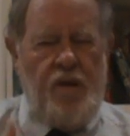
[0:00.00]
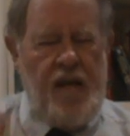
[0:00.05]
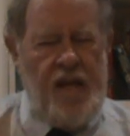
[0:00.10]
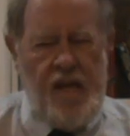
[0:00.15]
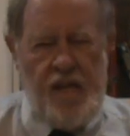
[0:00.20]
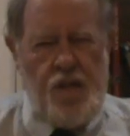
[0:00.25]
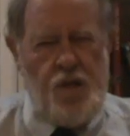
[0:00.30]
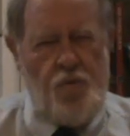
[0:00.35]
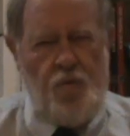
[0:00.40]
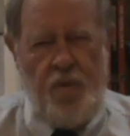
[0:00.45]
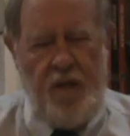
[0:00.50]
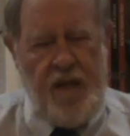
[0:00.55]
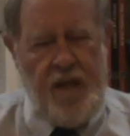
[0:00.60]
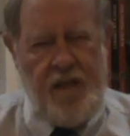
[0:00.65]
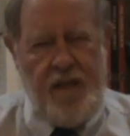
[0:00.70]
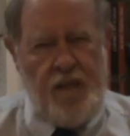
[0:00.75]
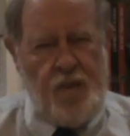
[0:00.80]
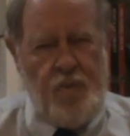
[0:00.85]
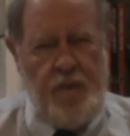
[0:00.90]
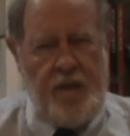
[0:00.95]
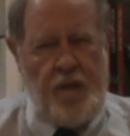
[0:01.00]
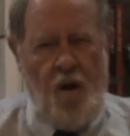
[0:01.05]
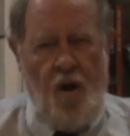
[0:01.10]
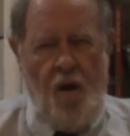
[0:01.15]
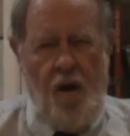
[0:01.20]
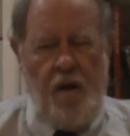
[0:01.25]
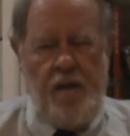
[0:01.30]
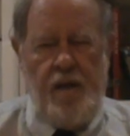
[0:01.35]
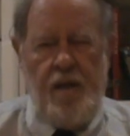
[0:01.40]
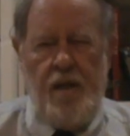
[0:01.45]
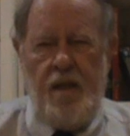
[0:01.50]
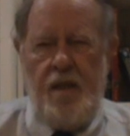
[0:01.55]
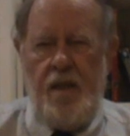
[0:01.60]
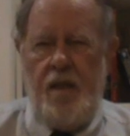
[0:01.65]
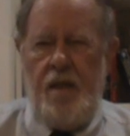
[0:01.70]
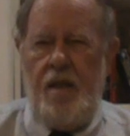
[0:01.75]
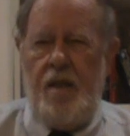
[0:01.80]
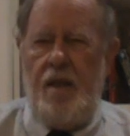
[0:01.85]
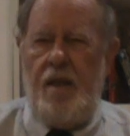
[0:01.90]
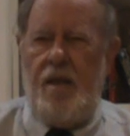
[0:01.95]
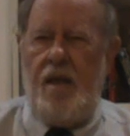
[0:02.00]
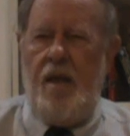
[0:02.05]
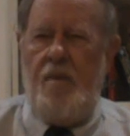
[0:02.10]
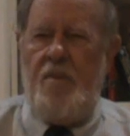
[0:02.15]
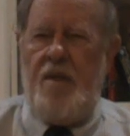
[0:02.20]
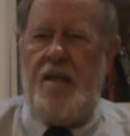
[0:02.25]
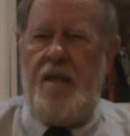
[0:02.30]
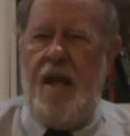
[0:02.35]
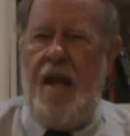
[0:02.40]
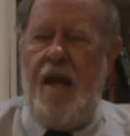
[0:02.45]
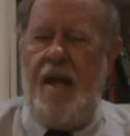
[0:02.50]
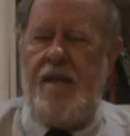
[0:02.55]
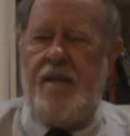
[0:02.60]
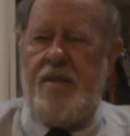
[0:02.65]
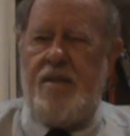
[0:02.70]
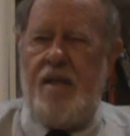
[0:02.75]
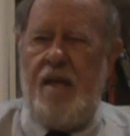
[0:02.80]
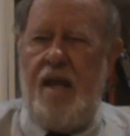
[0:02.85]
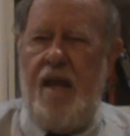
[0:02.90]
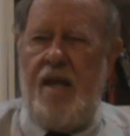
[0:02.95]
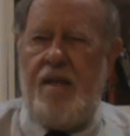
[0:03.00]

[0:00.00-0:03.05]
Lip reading: history in this regard. I mean, as